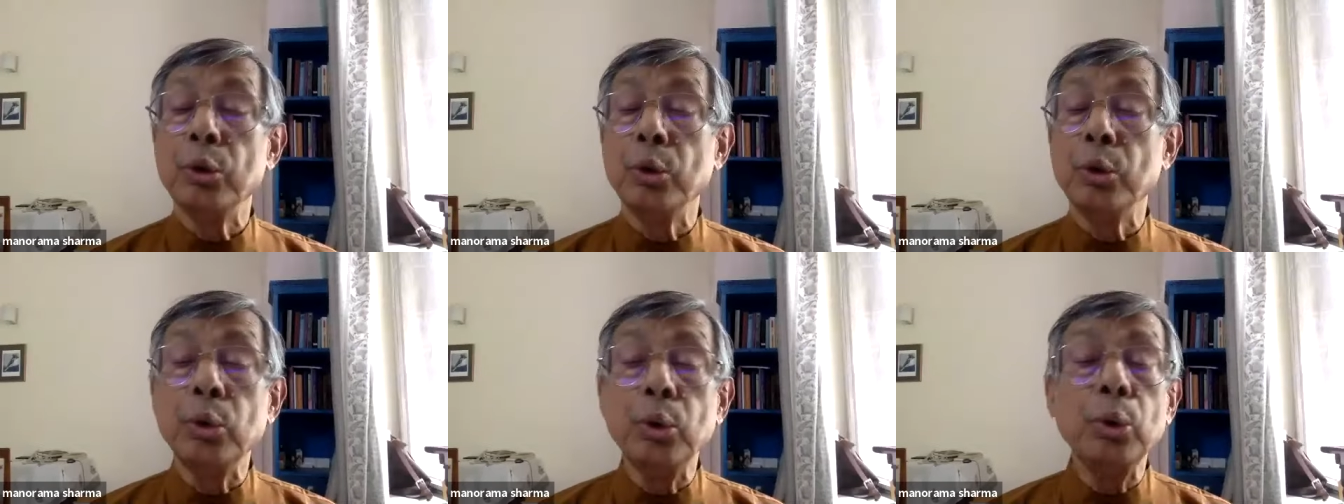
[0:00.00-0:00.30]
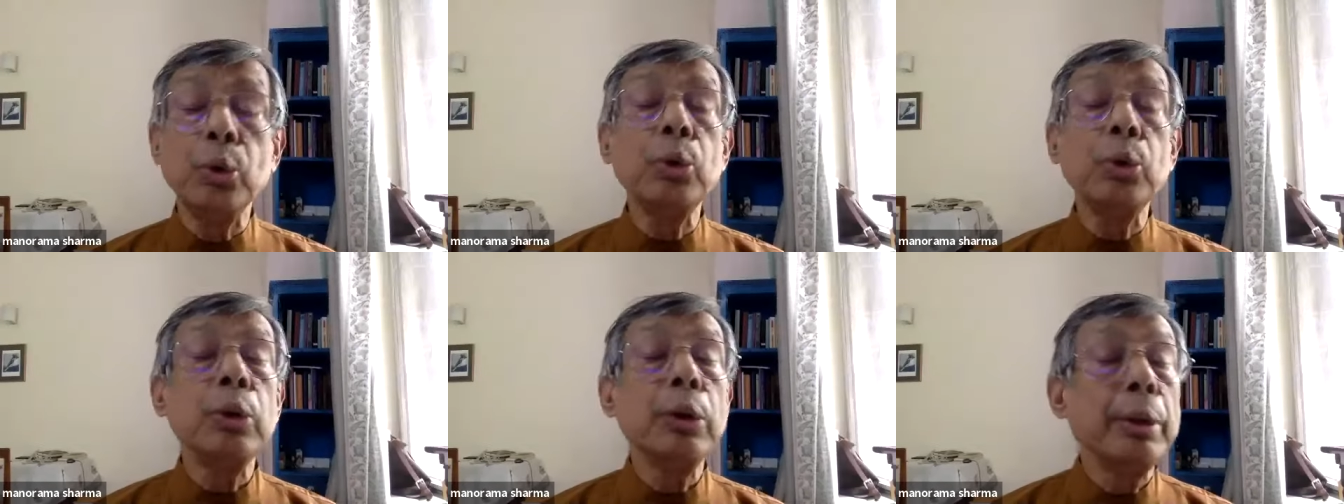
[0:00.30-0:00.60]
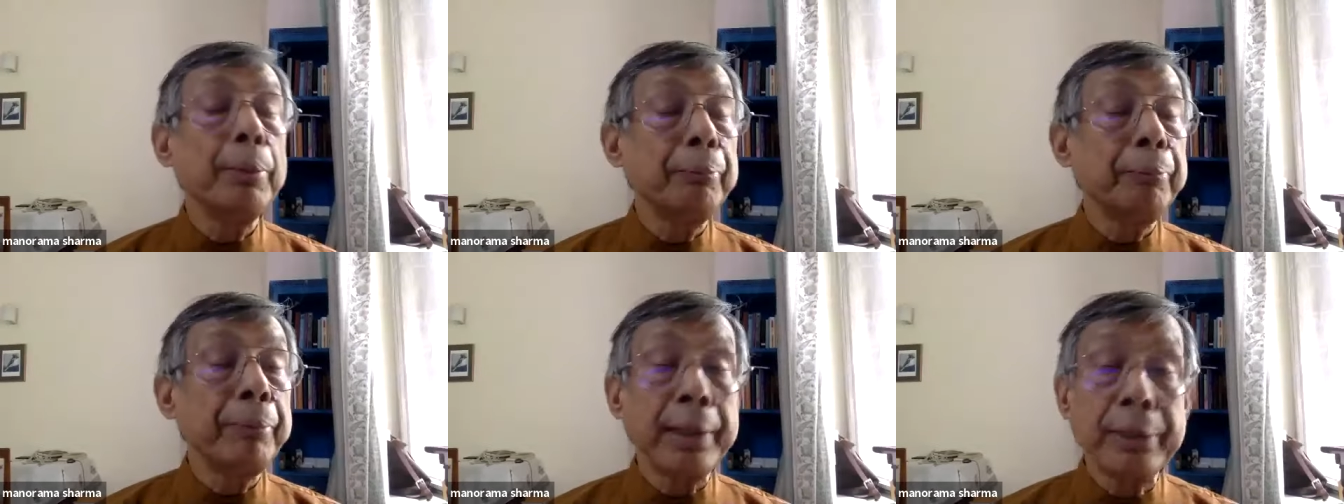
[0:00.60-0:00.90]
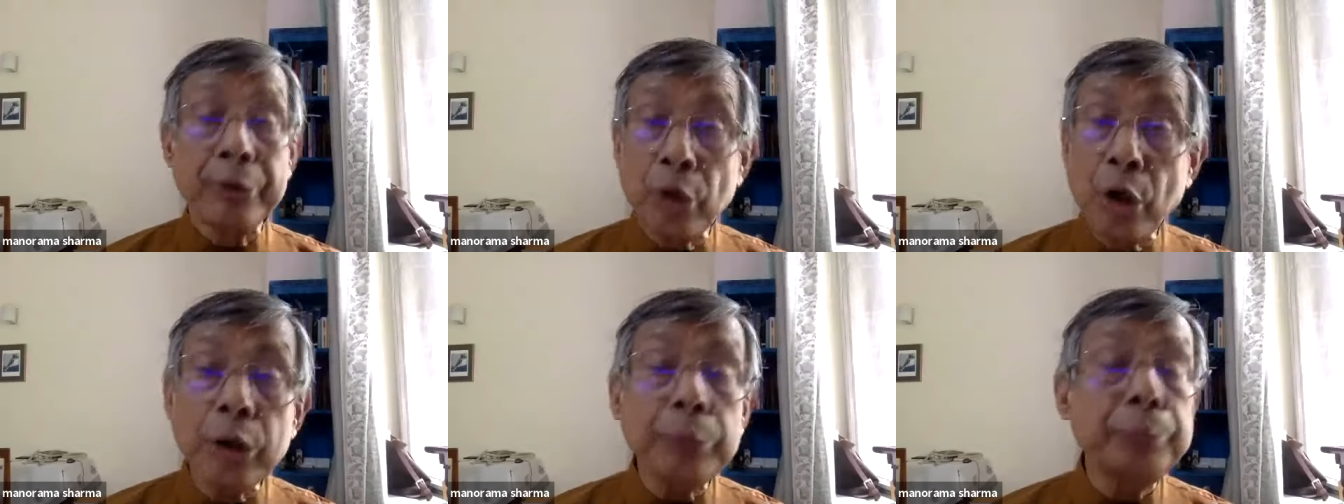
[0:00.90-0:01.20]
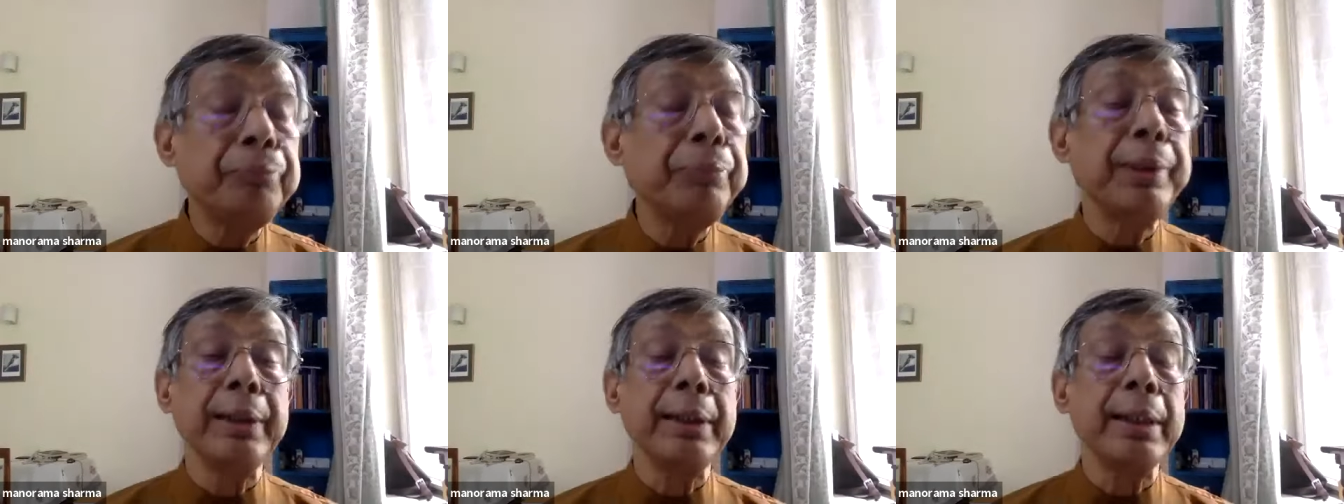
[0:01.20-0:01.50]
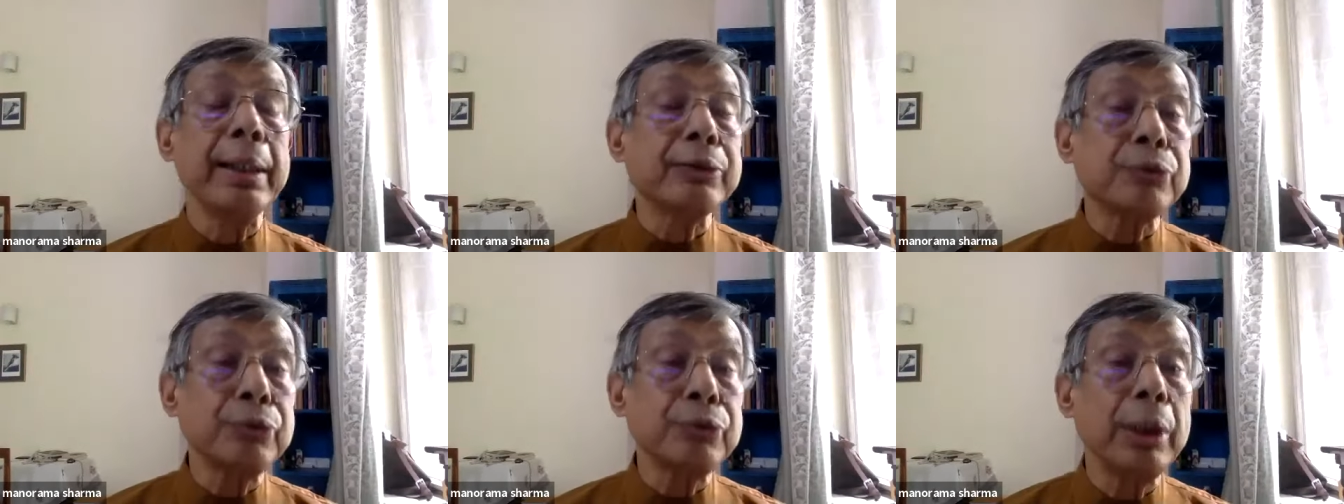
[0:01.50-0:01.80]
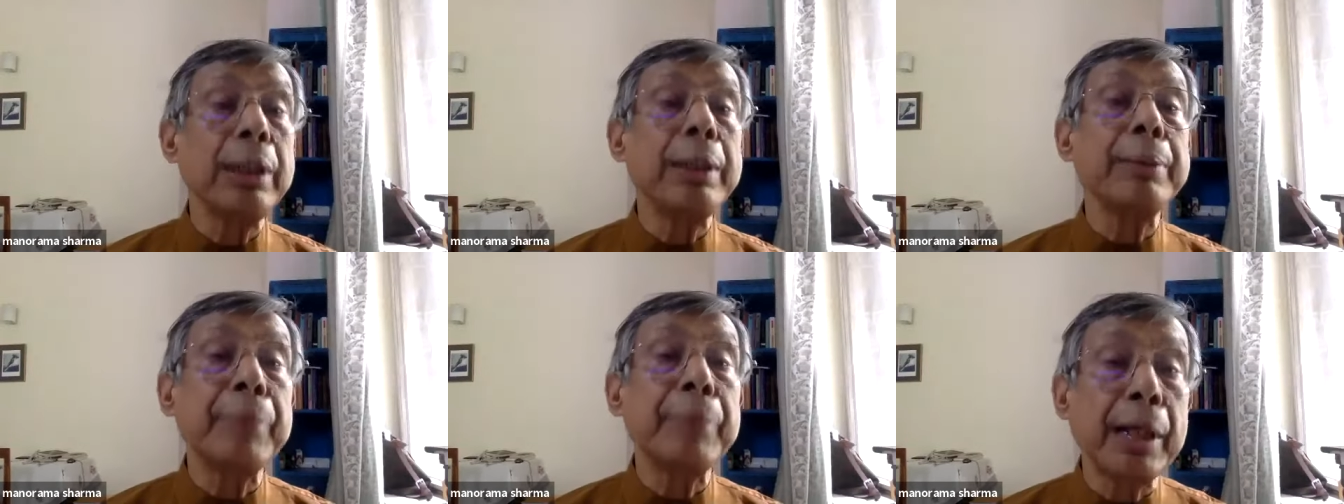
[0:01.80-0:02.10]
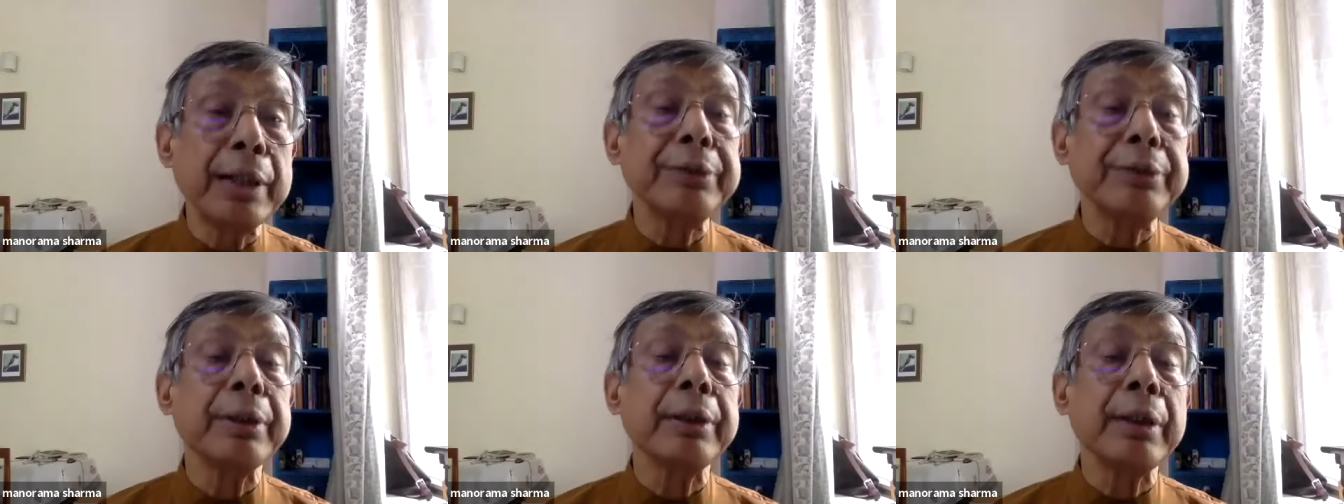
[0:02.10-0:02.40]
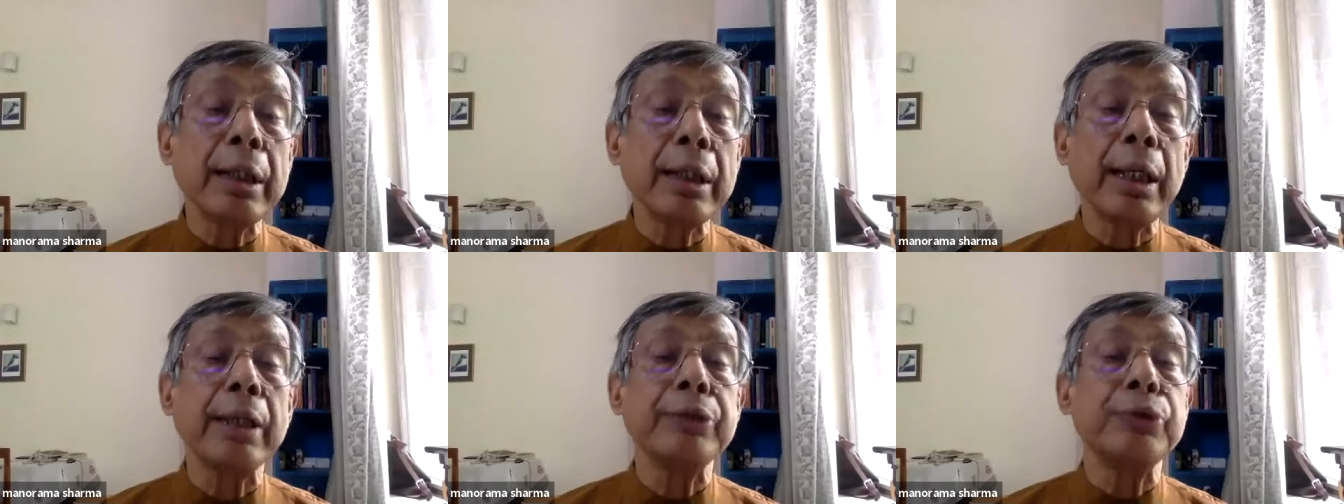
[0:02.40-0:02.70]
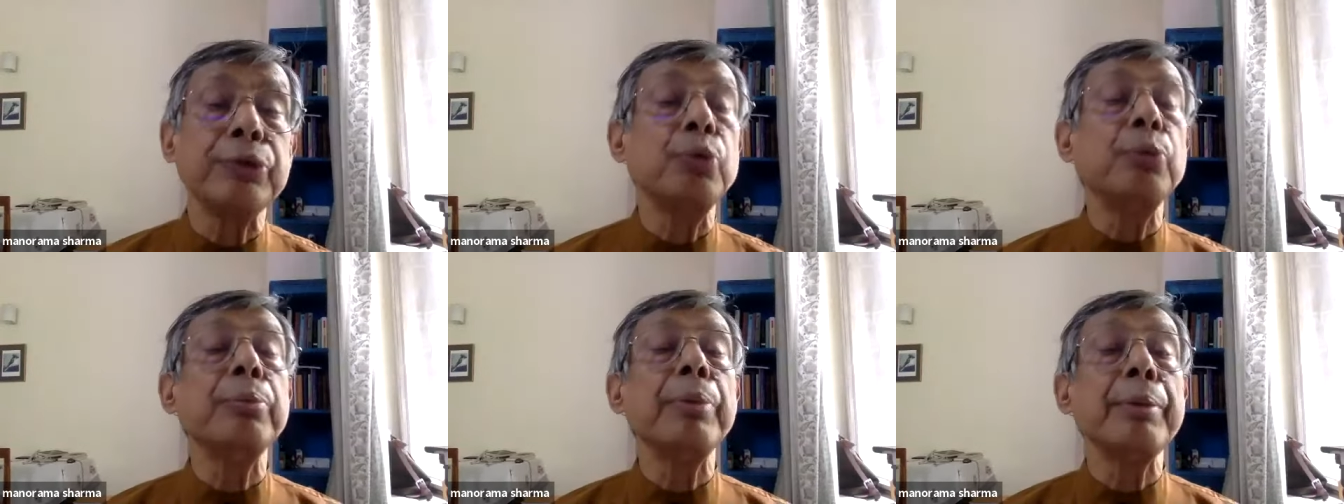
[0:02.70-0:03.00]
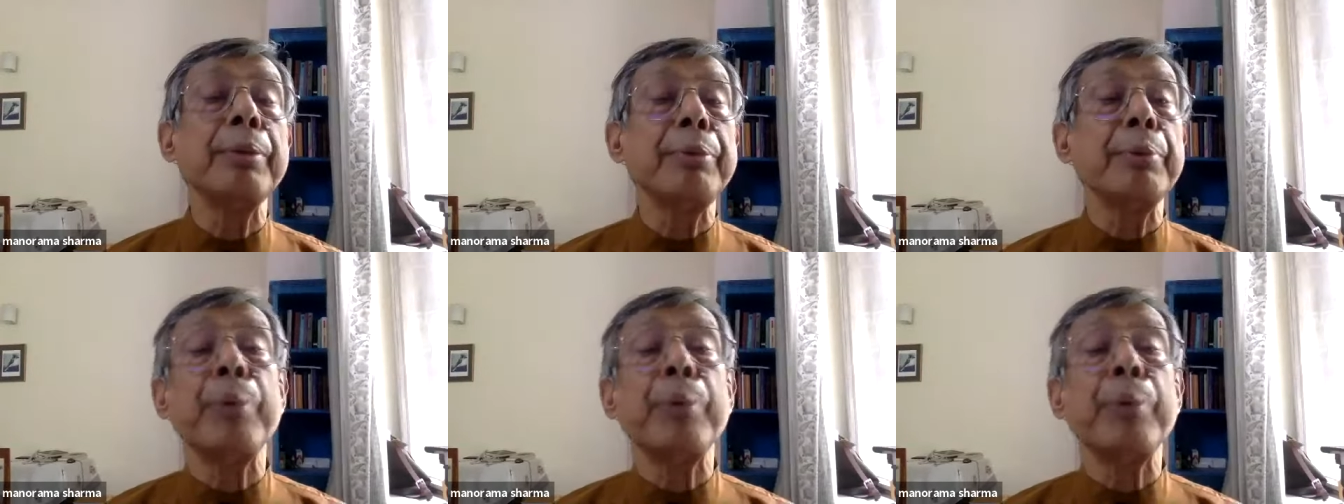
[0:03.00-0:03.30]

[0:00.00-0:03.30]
who may not be actually marginalized, who may be